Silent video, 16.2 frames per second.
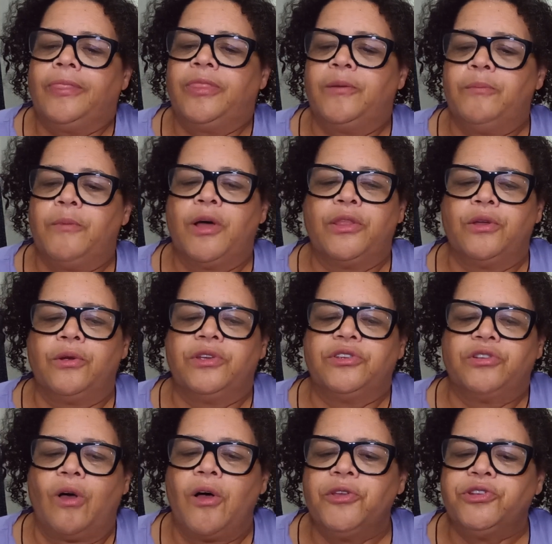The mother
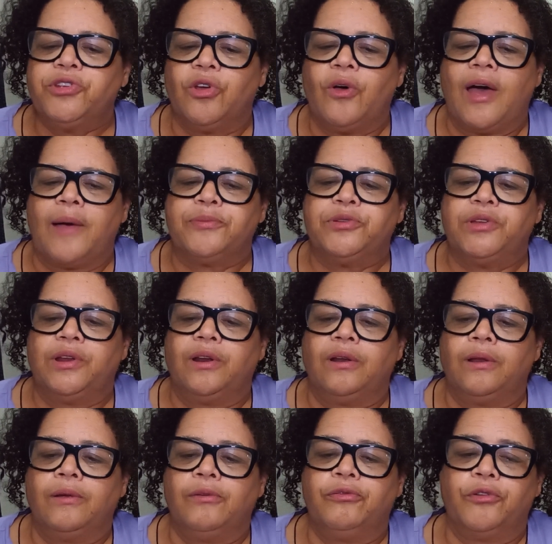is also
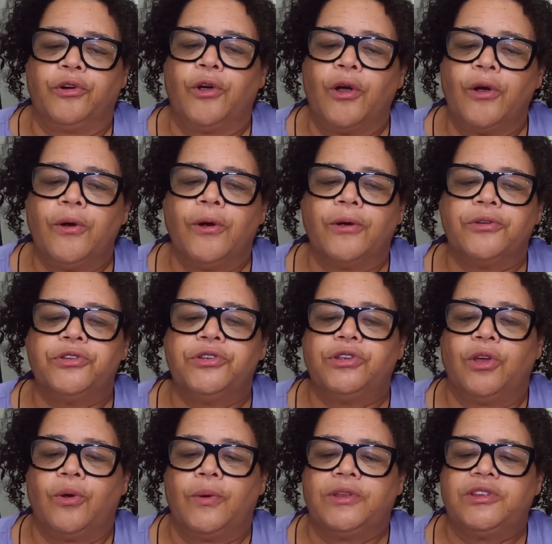absent for her,
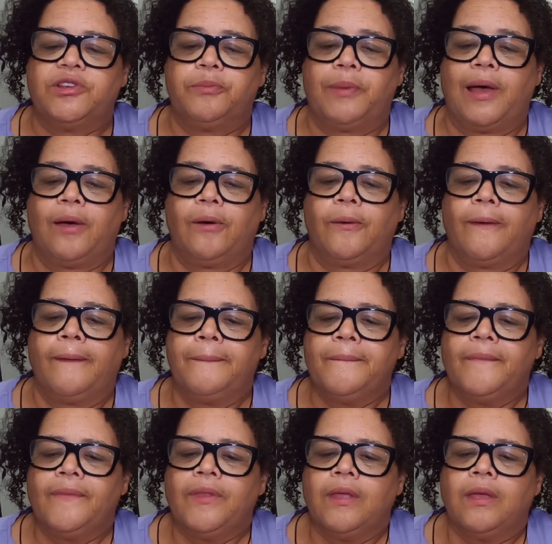so it's about
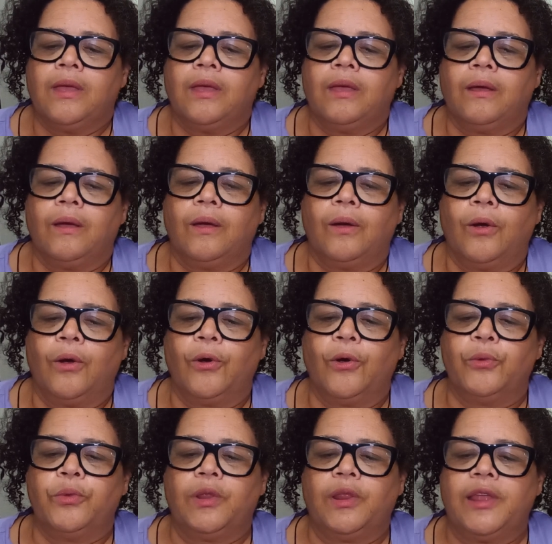
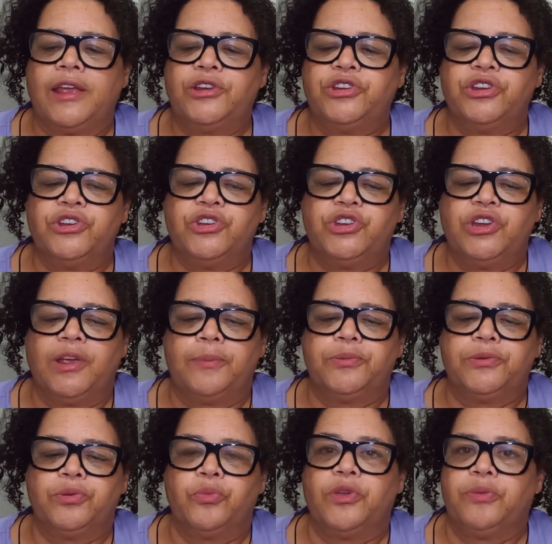her
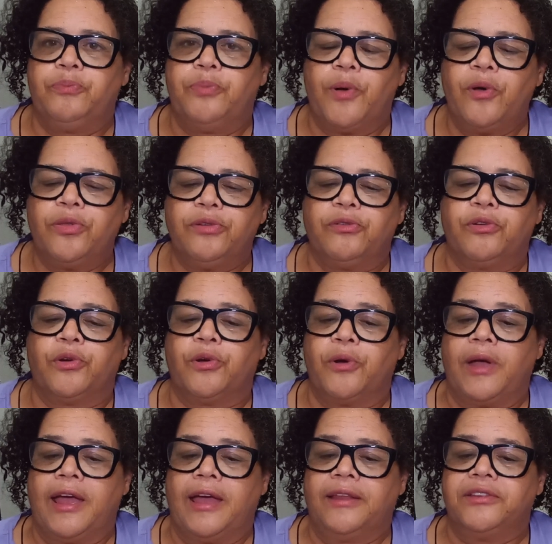relationships with both of her
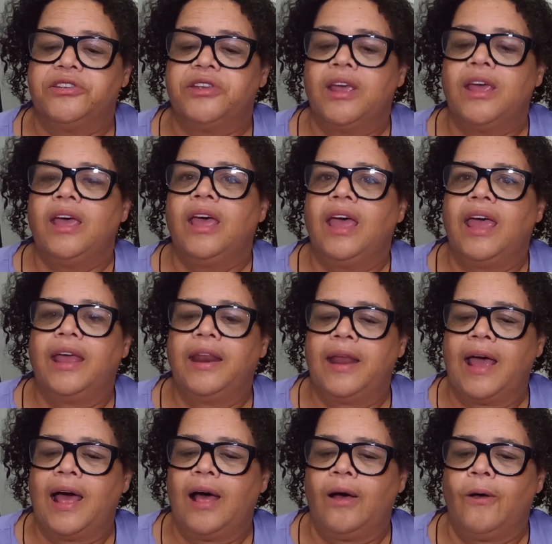grands
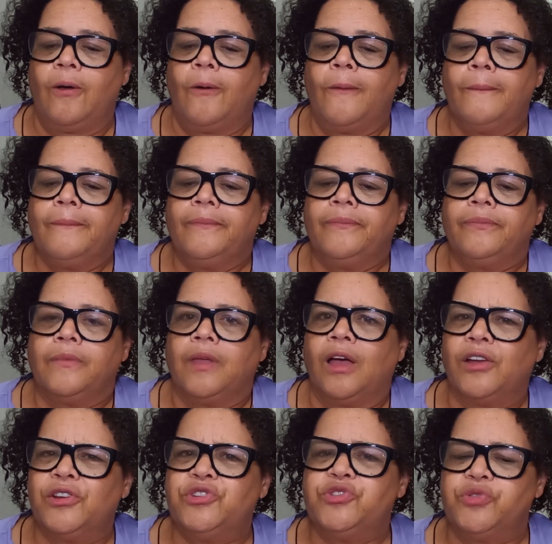and how
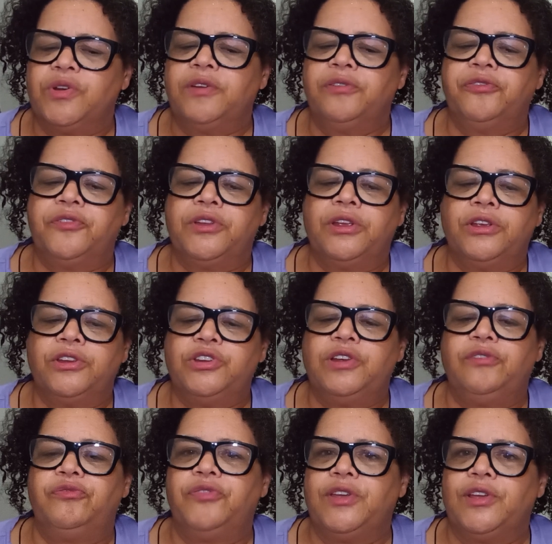Adrift,
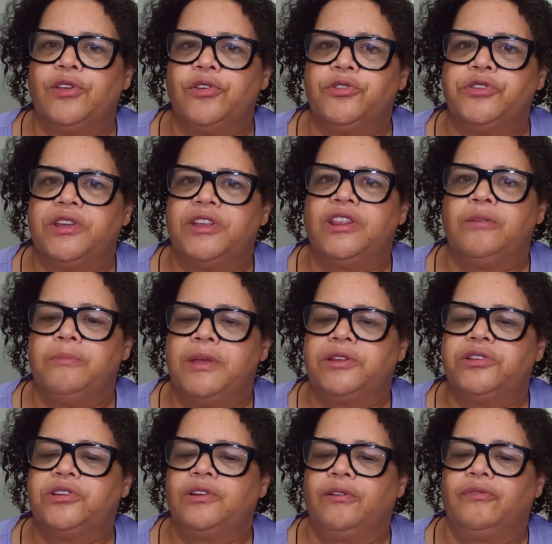she feels in the
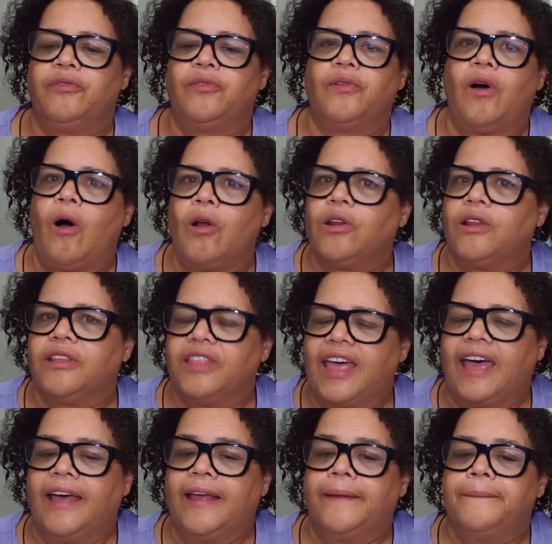midst of all of
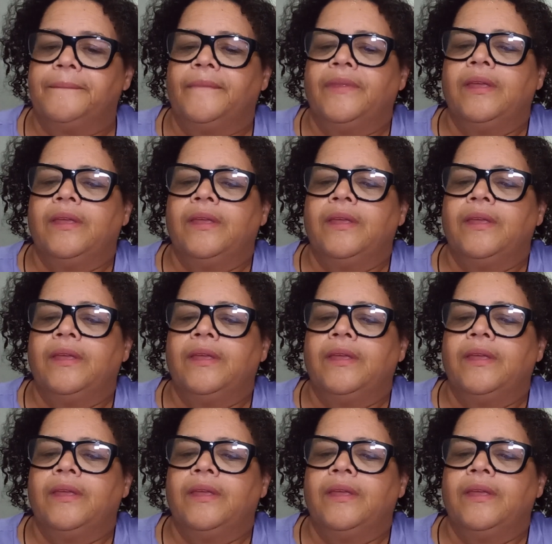that.